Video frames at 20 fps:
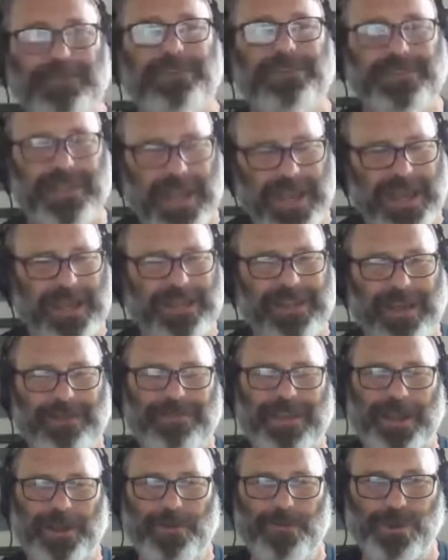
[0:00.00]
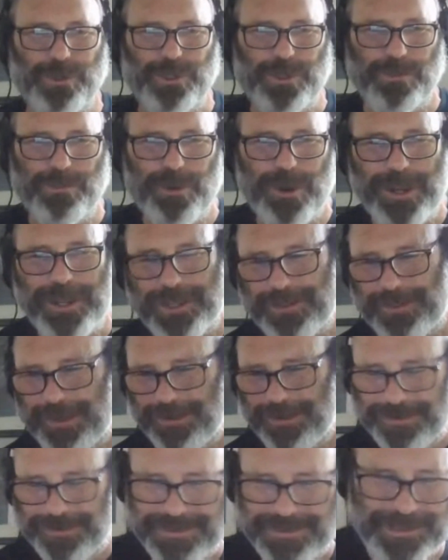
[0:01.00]
See, I had to have that commercial break in
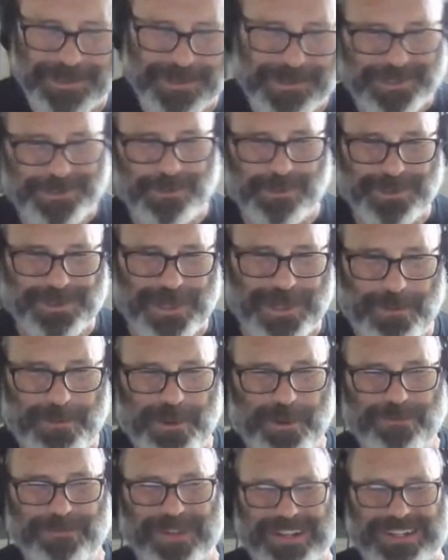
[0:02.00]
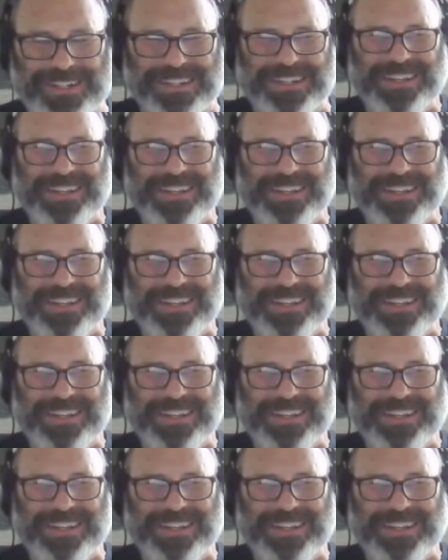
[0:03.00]
there, so this works out perfect.